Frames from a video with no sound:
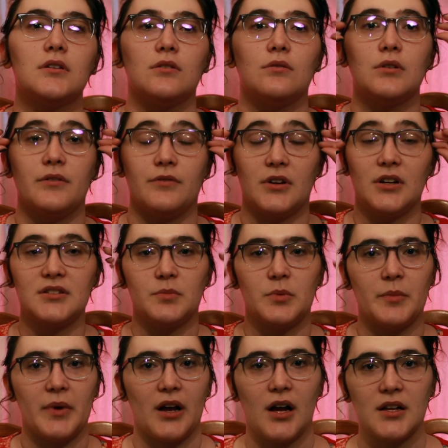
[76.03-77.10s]
Oh, I forgot to
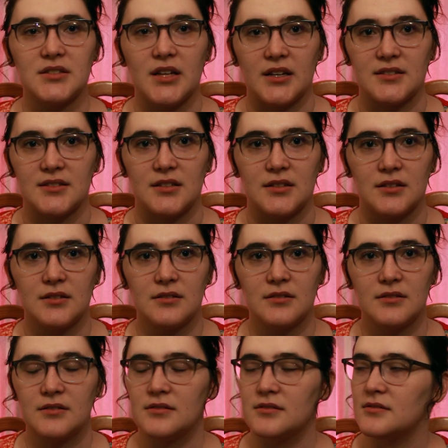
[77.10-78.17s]
put my contacts in.
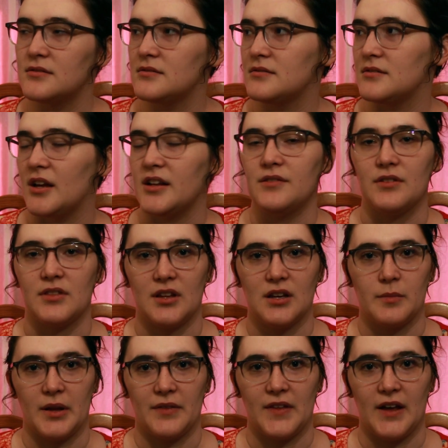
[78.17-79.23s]
I didn't even think
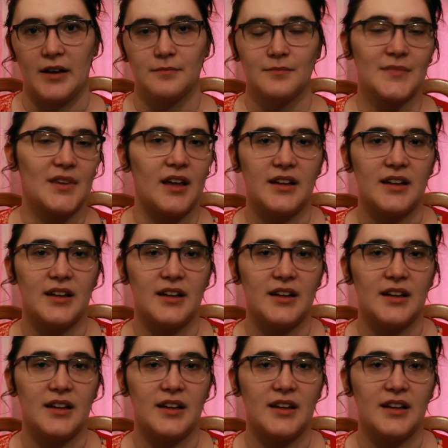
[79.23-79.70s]
about that.